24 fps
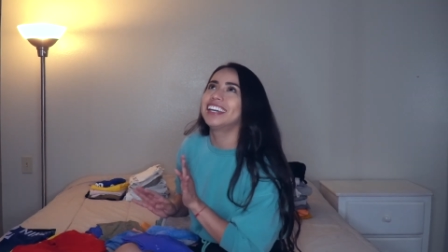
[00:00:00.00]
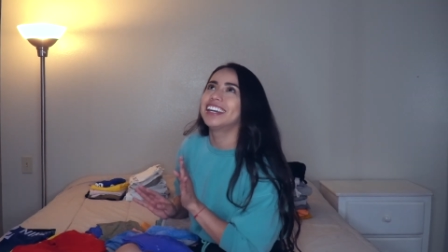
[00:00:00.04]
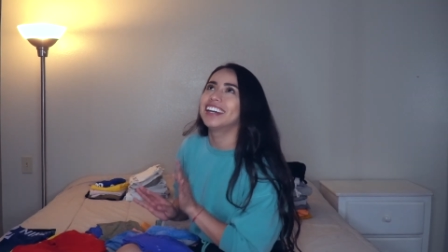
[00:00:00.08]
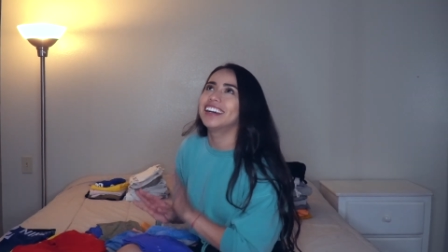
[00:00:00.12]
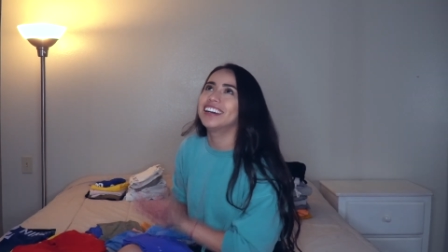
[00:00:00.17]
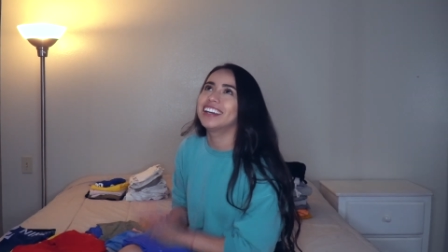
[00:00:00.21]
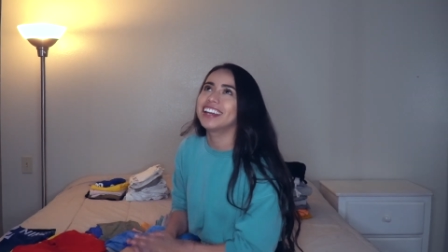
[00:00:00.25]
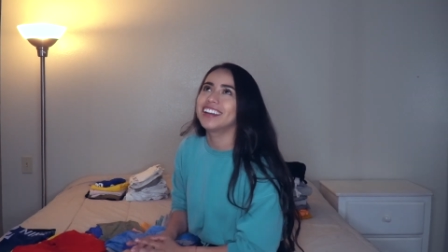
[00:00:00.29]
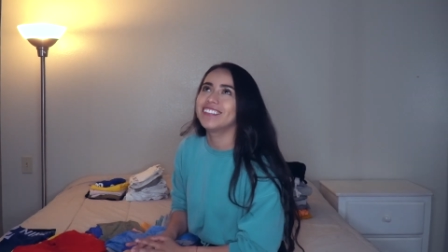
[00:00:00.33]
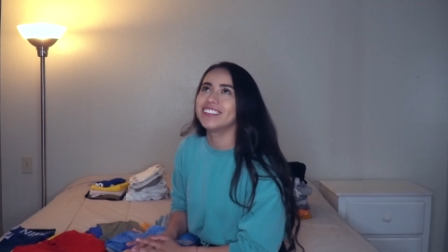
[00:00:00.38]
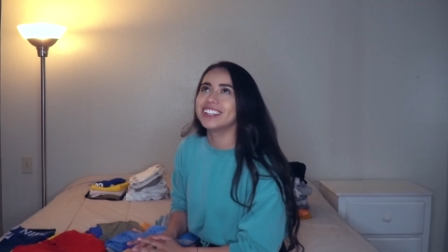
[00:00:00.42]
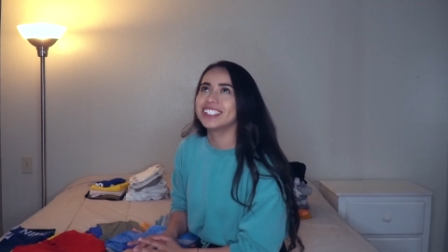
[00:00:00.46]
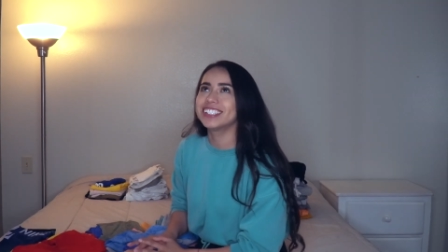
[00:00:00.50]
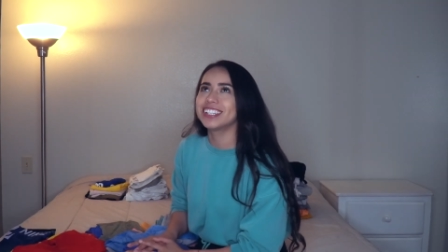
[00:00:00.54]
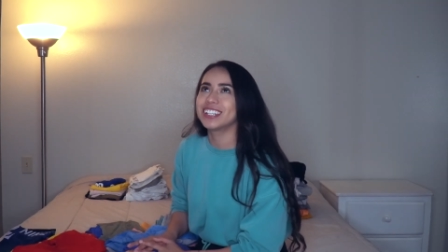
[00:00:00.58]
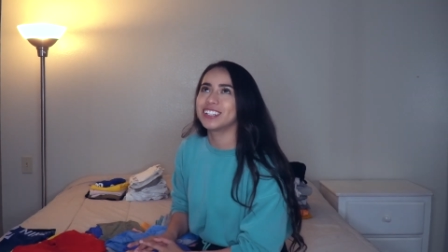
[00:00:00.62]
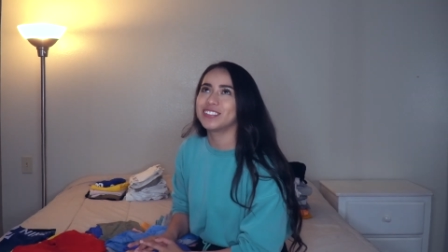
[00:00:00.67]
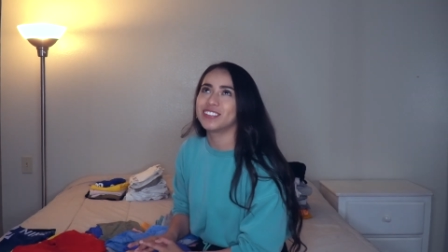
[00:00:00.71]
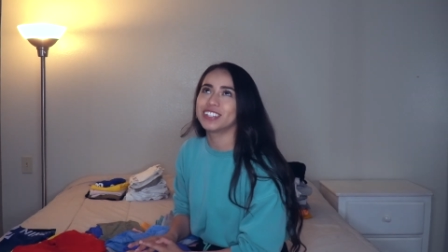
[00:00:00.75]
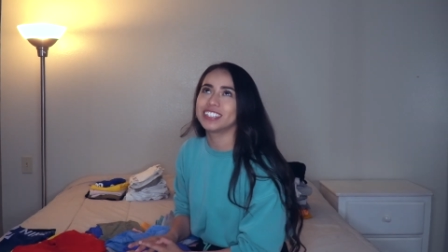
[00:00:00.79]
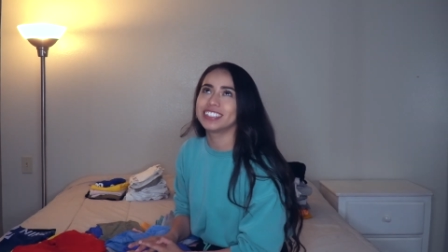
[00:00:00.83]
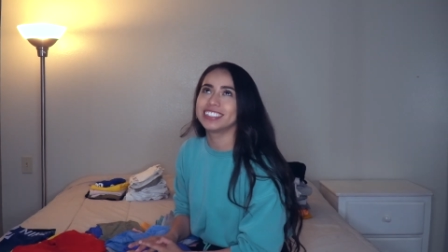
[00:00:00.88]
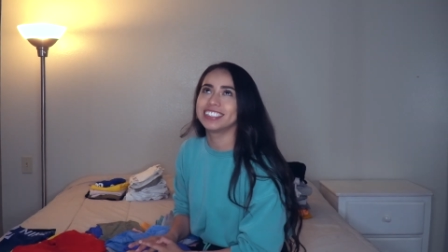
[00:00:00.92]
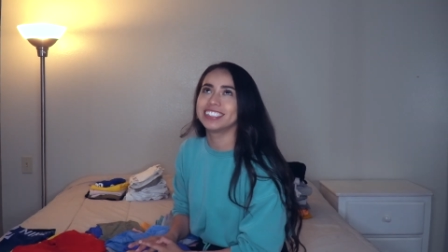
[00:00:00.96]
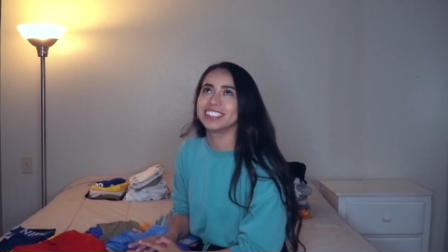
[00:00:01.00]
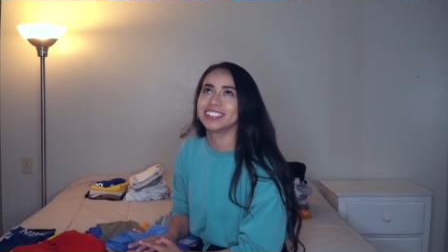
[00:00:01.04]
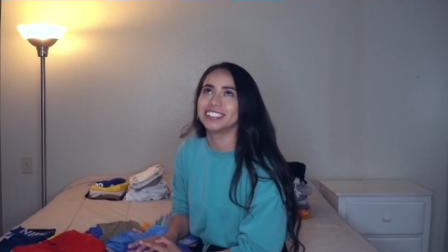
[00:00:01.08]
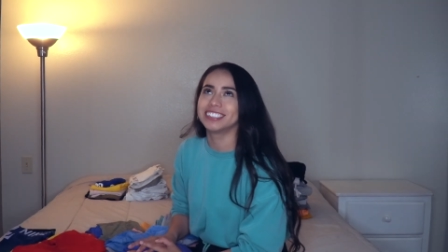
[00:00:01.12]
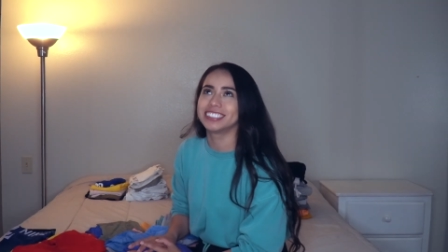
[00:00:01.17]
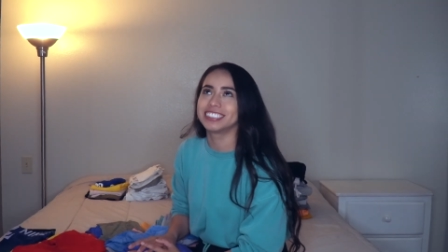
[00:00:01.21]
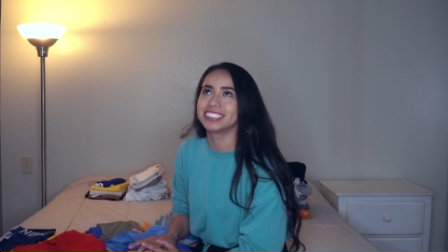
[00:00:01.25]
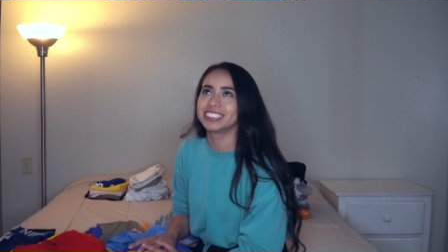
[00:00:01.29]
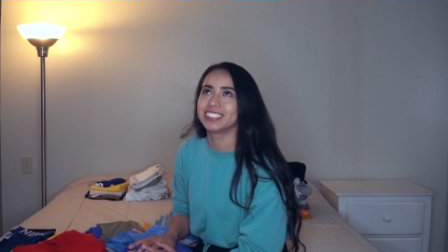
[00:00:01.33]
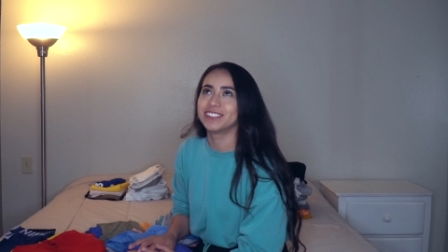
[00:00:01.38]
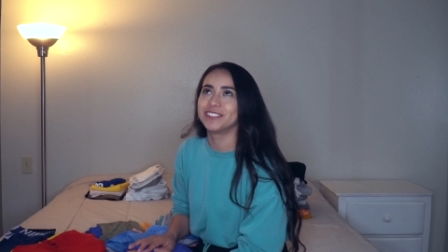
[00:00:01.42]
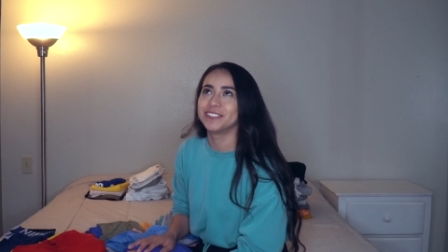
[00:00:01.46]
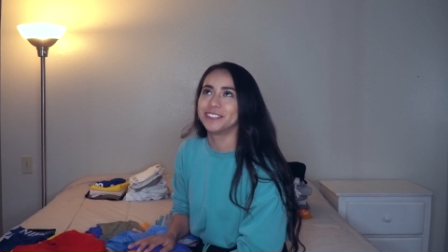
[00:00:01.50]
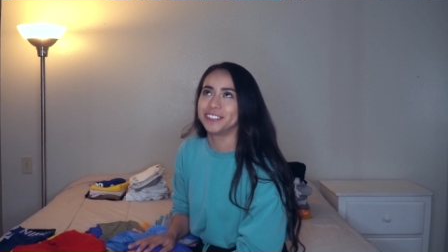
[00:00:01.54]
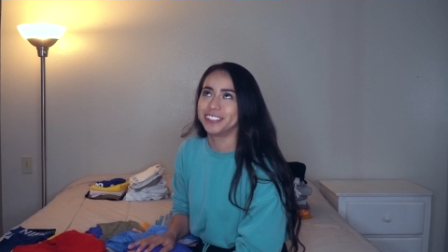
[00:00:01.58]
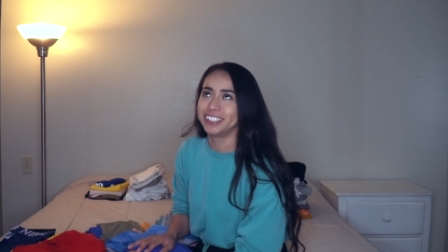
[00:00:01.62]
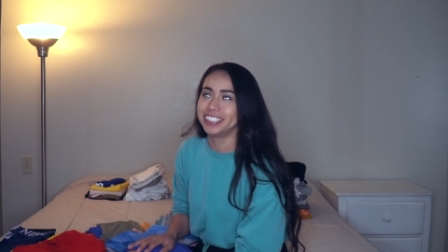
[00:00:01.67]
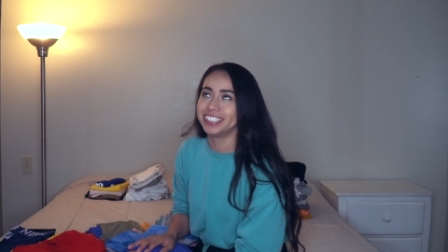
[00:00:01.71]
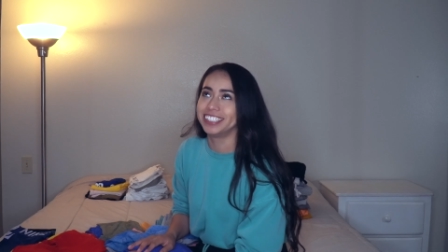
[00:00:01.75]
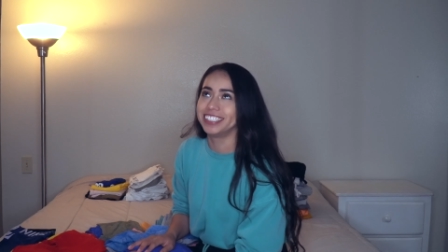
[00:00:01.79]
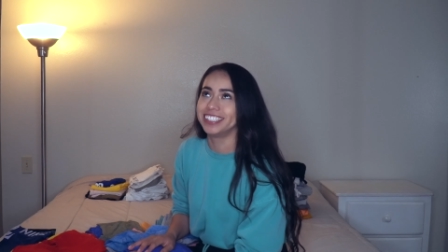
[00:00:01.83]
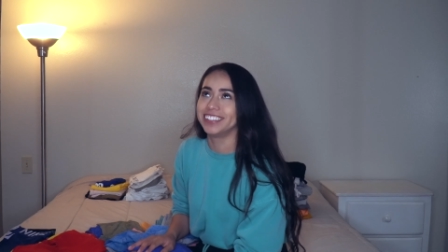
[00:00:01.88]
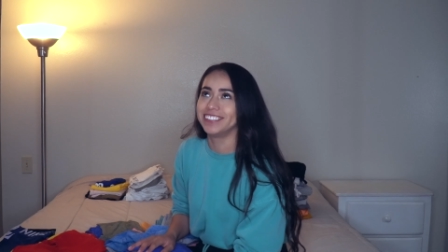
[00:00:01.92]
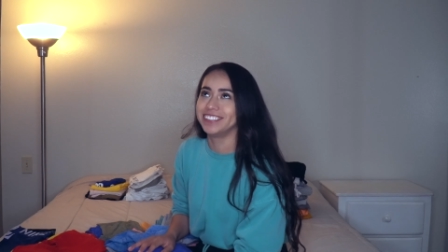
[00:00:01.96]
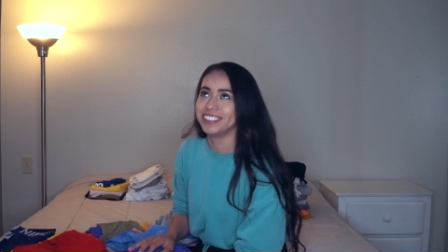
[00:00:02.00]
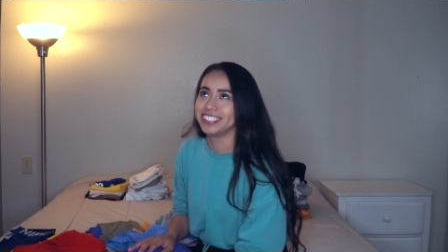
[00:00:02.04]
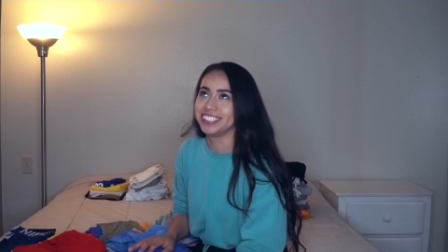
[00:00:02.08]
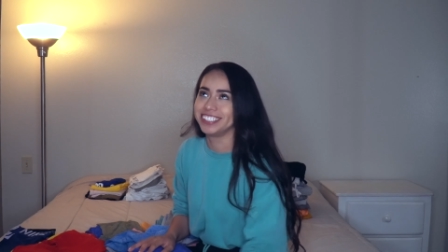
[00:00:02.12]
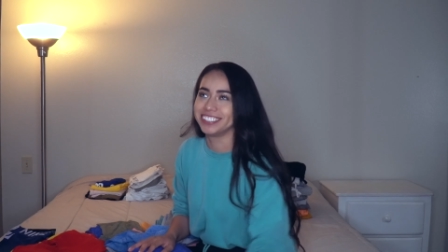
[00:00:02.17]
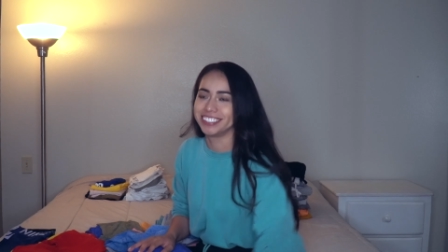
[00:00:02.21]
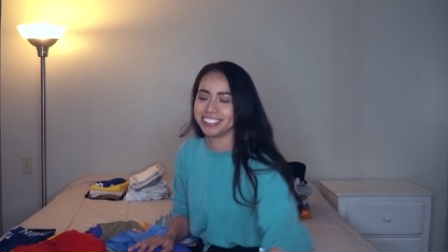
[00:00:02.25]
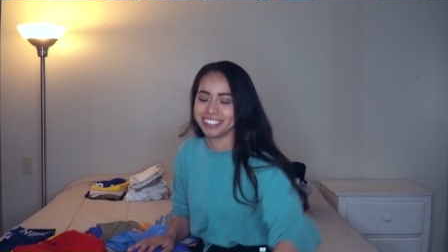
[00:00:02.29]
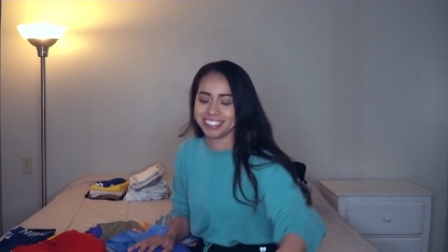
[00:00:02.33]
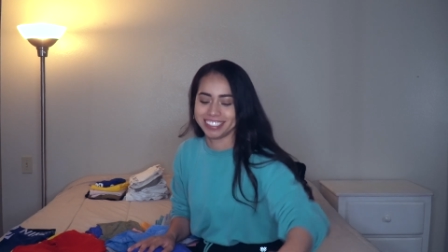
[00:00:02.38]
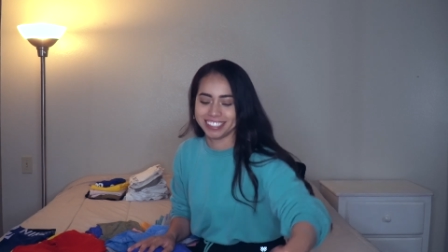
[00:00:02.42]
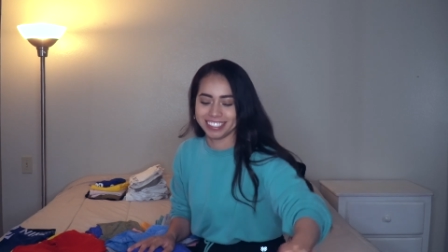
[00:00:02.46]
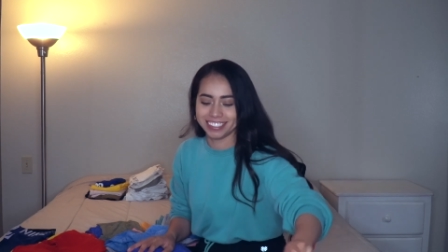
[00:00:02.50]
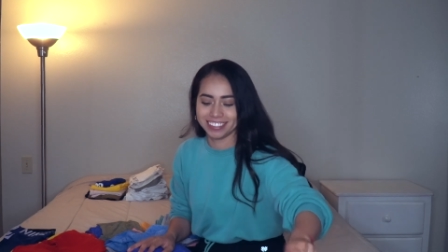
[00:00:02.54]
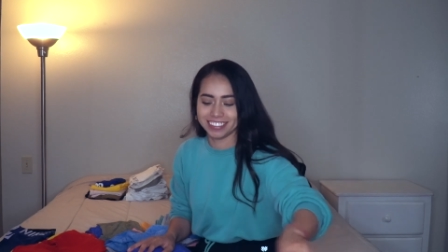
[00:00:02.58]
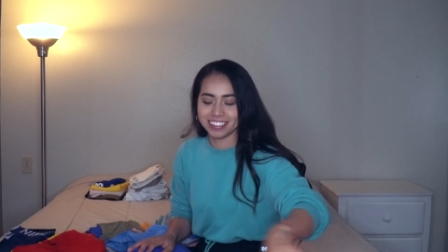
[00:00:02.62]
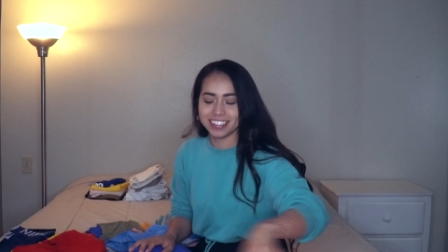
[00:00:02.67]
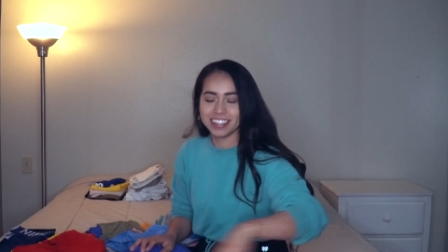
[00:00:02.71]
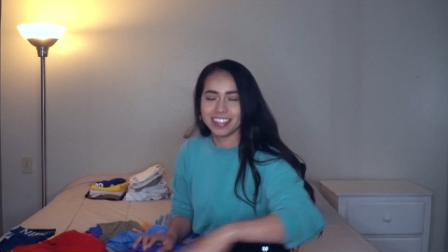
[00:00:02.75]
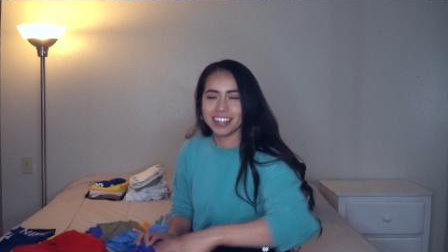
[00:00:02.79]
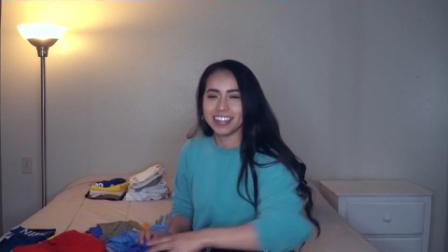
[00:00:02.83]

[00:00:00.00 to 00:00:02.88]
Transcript: I'm gonna talk about these shorts because I really love these shorts too.